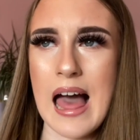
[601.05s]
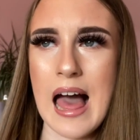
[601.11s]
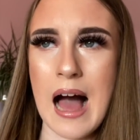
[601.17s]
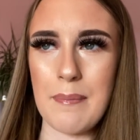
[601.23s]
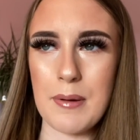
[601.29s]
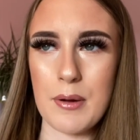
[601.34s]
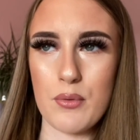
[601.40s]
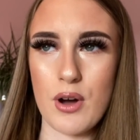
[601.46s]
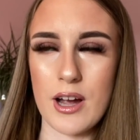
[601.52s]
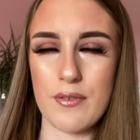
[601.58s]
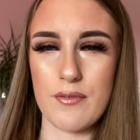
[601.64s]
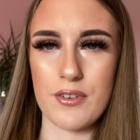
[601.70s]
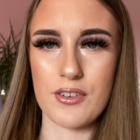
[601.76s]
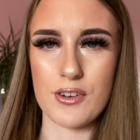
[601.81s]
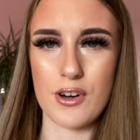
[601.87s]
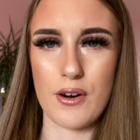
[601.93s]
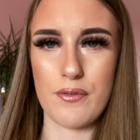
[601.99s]
I've been working with
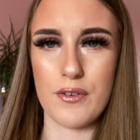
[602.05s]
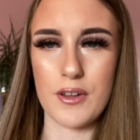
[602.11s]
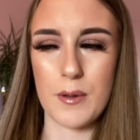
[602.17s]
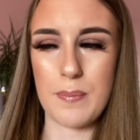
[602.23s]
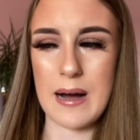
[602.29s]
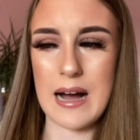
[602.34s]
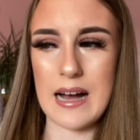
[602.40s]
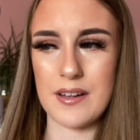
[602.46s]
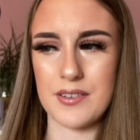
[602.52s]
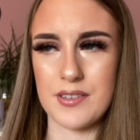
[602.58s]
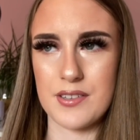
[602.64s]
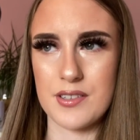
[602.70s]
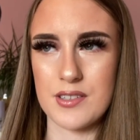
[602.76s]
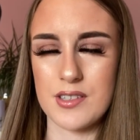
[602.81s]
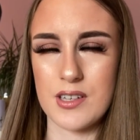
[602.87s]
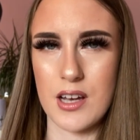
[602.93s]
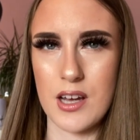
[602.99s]
Scott for the
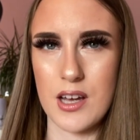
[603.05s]
past